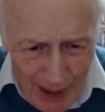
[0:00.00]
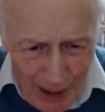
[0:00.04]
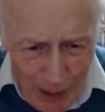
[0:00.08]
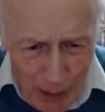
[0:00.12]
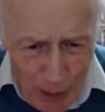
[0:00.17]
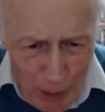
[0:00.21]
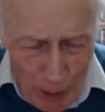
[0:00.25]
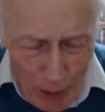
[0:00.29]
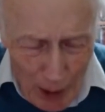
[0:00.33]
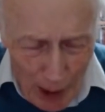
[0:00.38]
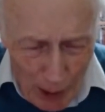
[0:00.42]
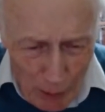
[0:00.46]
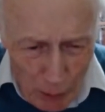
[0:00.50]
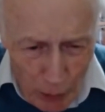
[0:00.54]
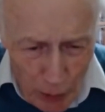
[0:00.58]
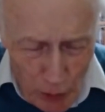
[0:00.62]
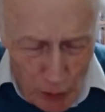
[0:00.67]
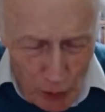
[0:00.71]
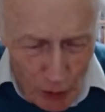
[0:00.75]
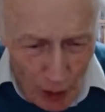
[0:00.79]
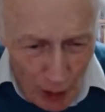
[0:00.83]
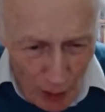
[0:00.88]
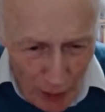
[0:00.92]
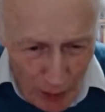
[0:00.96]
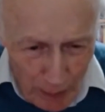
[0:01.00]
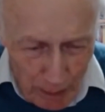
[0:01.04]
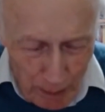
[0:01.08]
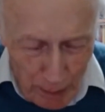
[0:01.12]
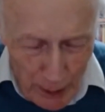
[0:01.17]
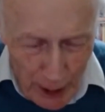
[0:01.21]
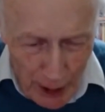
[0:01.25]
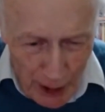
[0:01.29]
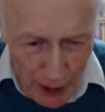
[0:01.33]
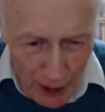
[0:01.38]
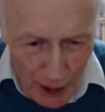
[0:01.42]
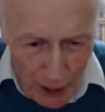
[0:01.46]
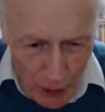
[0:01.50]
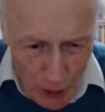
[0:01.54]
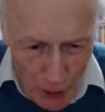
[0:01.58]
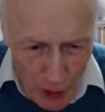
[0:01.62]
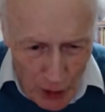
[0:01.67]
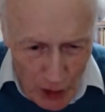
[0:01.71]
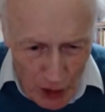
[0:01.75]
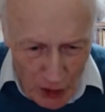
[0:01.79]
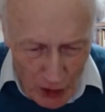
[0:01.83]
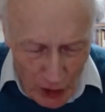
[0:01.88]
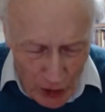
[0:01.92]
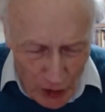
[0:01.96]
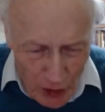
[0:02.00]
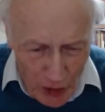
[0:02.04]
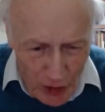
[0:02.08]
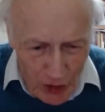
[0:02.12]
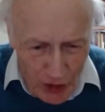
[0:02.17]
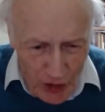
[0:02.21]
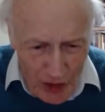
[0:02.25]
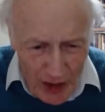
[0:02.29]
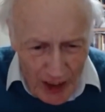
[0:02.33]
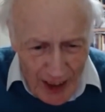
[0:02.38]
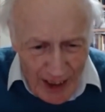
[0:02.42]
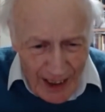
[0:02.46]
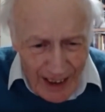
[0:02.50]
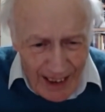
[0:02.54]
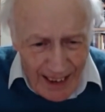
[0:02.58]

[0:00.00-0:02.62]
was rather precocious,